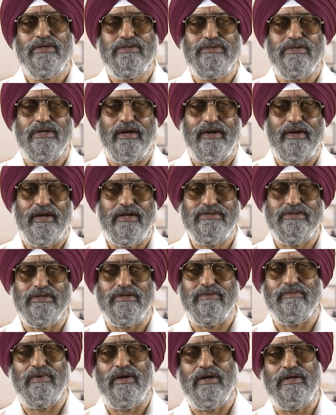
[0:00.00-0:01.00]
z i
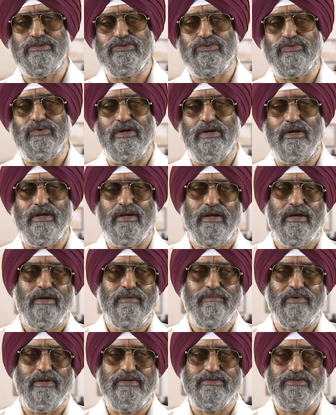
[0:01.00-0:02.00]
sigma i square
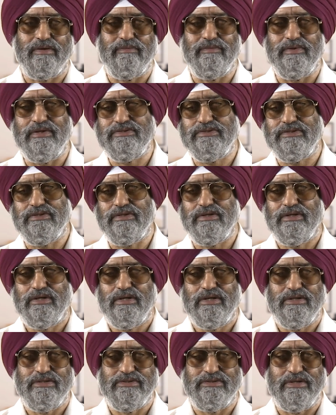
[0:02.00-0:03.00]
plus summation
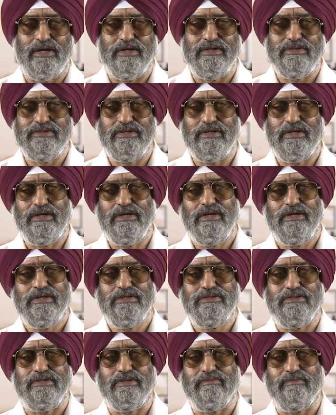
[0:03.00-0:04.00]
z j
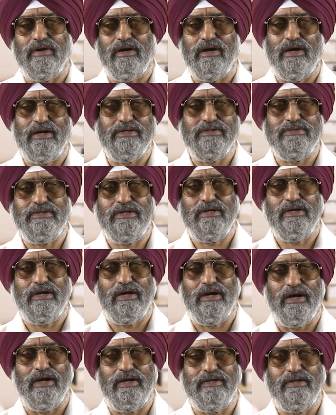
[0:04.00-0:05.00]
sigma i j
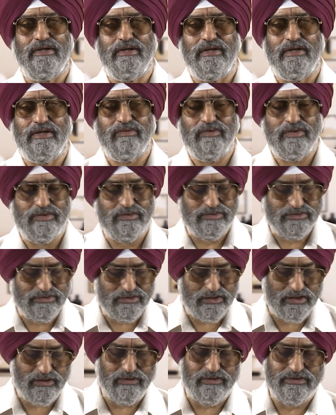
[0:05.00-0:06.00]
i n equal to
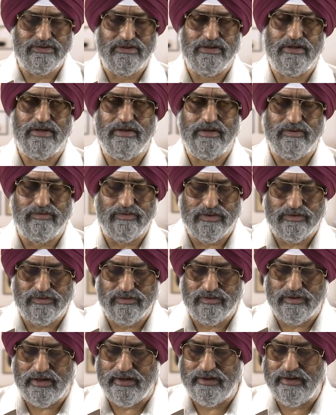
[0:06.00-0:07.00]
j or j n equal
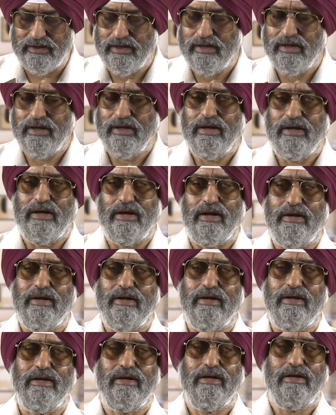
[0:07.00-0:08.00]
to i
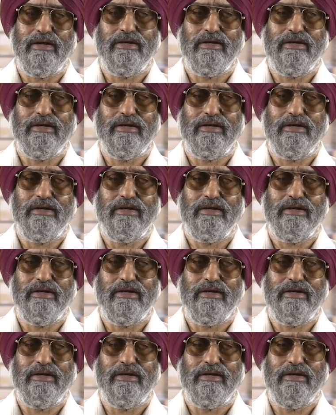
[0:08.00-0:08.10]
and uh,